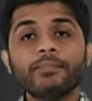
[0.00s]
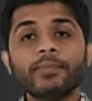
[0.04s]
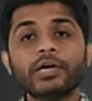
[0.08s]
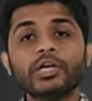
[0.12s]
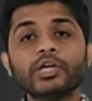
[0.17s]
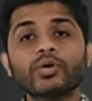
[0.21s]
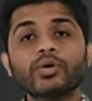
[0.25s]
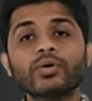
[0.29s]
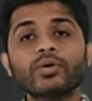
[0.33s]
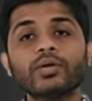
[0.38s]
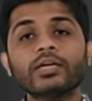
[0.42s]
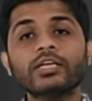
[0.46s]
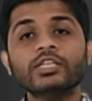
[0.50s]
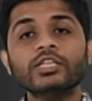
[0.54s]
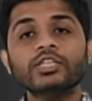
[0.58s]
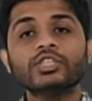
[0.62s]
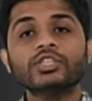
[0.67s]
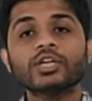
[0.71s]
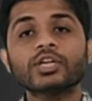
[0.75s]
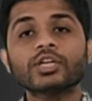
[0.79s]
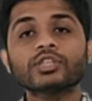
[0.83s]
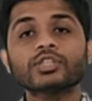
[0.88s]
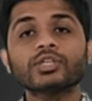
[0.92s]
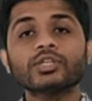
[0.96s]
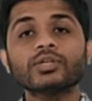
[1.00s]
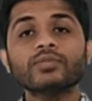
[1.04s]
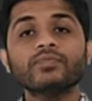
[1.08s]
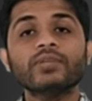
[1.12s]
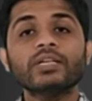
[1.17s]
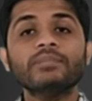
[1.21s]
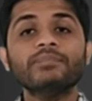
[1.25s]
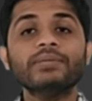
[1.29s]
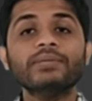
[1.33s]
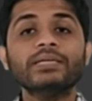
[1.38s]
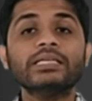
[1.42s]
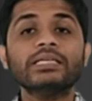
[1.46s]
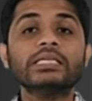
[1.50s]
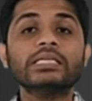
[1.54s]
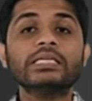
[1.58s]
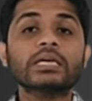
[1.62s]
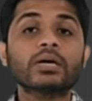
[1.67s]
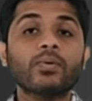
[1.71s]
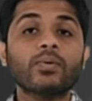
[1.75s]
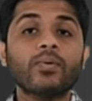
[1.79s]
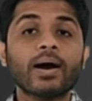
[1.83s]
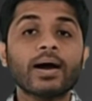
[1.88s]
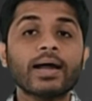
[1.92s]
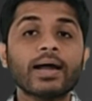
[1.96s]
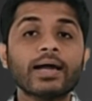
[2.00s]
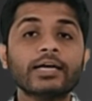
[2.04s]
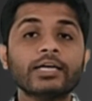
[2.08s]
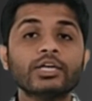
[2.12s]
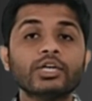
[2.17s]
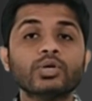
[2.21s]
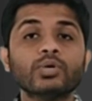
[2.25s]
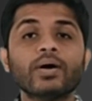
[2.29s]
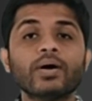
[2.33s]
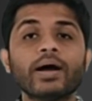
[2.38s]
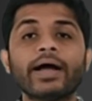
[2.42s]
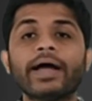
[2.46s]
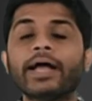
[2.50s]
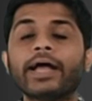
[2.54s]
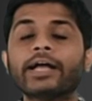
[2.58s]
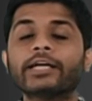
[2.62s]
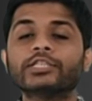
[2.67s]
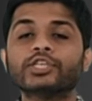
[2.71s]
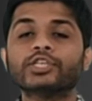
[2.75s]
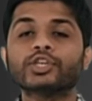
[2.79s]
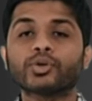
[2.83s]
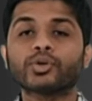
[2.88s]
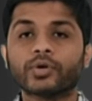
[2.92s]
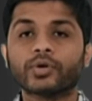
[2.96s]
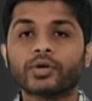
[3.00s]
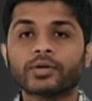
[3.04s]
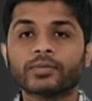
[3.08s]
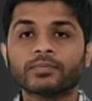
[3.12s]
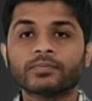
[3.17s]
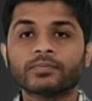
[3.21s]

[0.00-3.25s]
particular instruction will be required to execute.